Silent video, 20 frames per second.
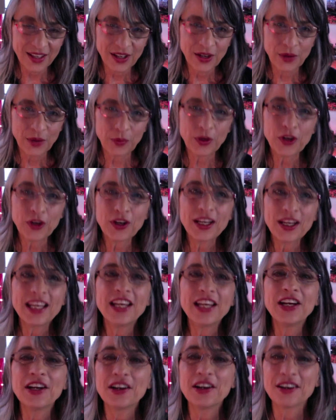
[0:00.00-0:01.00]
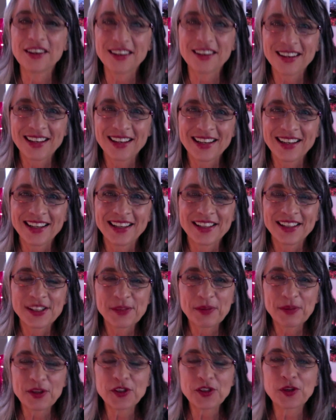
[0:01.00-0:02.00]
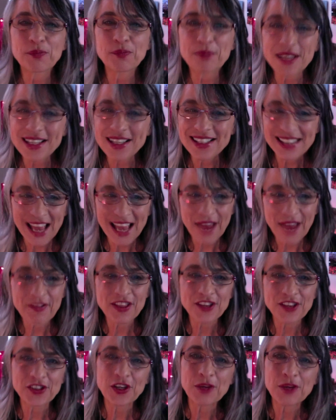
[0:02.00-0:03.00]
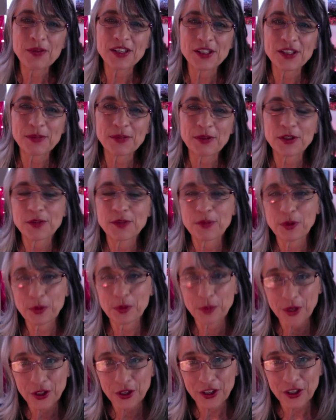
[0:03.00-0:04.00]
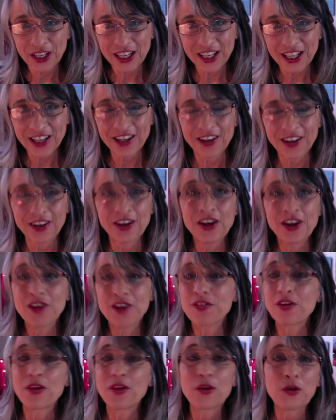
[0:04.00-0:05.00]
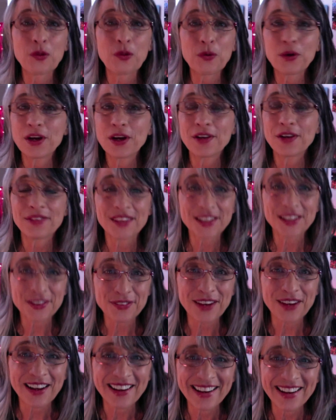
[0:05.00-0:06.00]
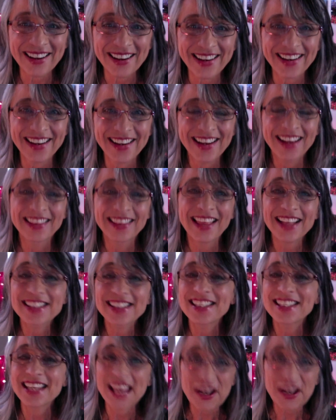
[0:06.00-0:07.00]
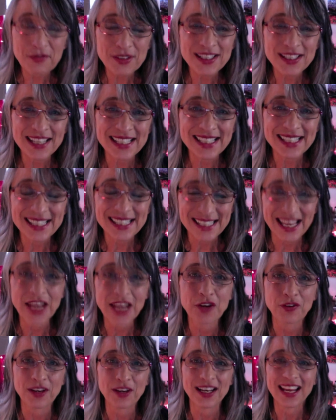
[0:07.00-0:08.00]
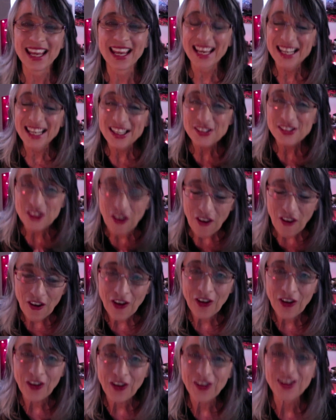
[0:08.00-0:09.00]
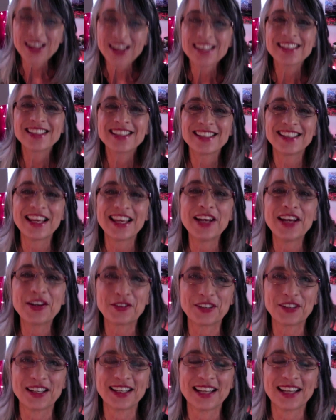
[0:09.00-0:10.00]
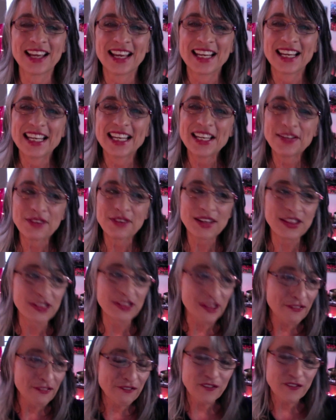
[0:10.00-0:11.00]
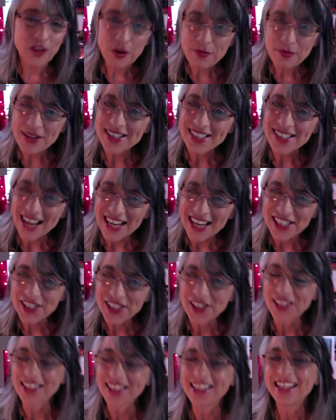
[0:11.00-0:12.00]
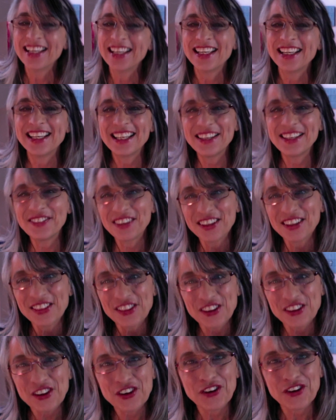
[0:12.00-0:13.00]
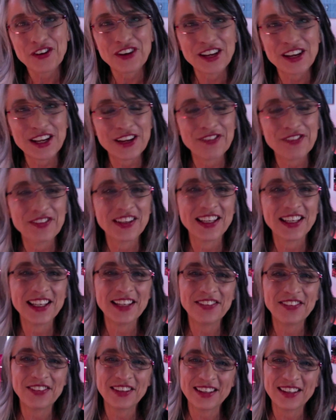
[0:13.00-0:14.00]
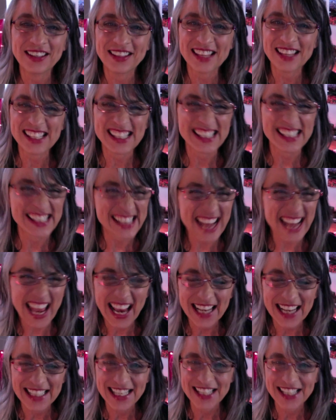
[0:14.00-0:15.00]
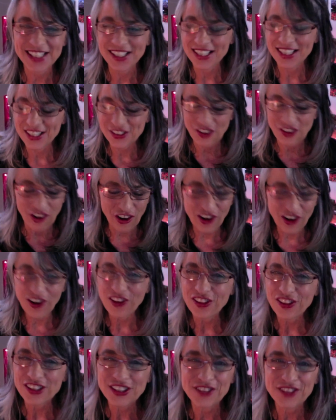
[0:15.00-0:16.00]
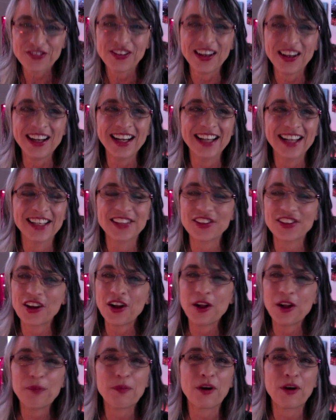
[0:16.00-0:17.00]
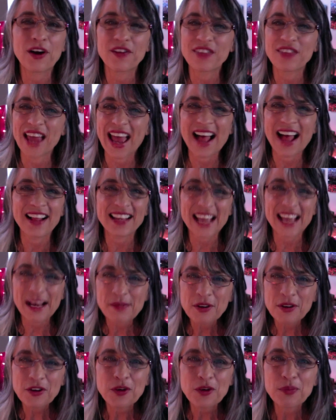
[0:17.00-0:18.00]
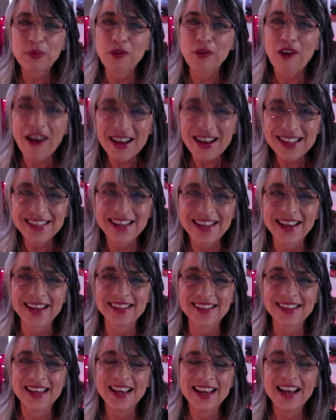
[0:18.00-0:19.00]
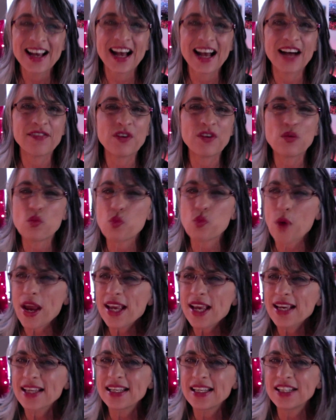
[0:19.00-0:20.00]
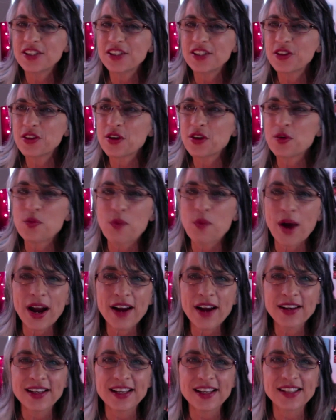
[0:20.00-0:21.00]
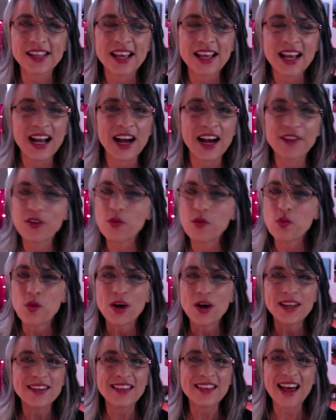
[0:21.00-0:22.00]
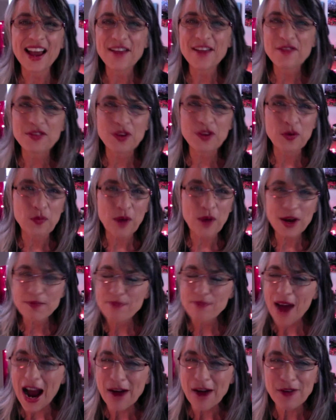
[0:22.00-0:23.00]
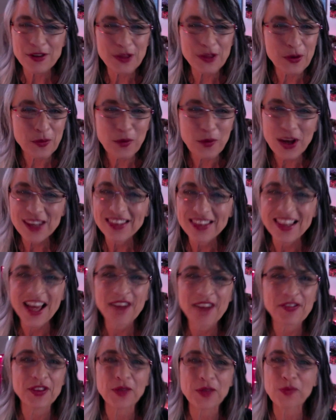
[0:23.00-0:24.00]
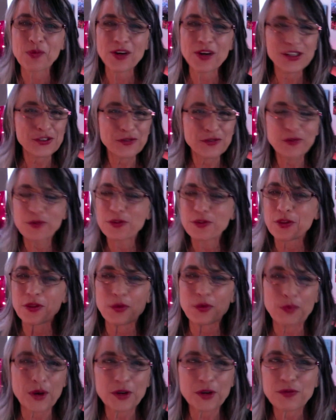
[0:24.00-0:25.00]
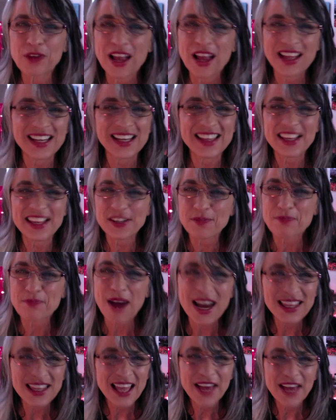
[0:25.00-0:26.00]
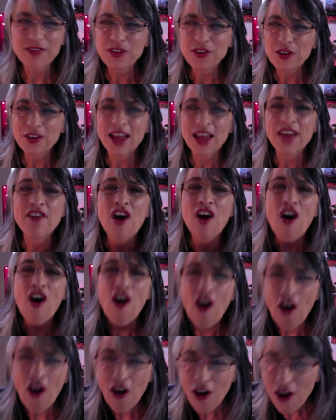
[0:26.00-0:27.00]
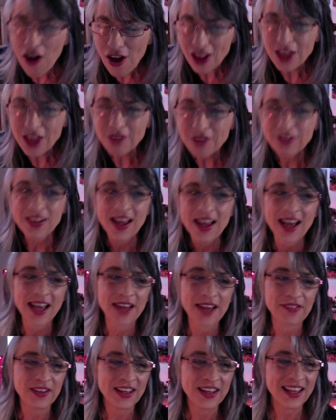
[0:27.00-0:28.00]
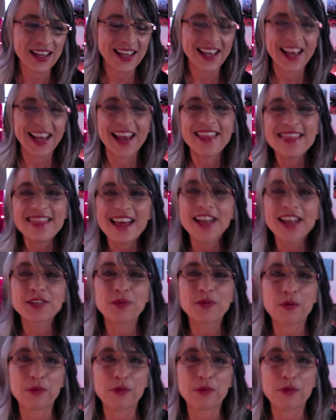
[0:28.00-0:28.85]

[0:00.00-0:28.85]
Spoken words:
We are here, spiritual beings having this human experience, but we are here for the glory of the divine. That's the everyday sacred. It is all sacred. Even the fermentation, even the grief, even the stagnation, it's all the divine. It's all part of the alchemical process of awakening to the awareness of the one life and the one power and the one love and the one truth and the one reality that's my life, your life, all of life. And that's what we're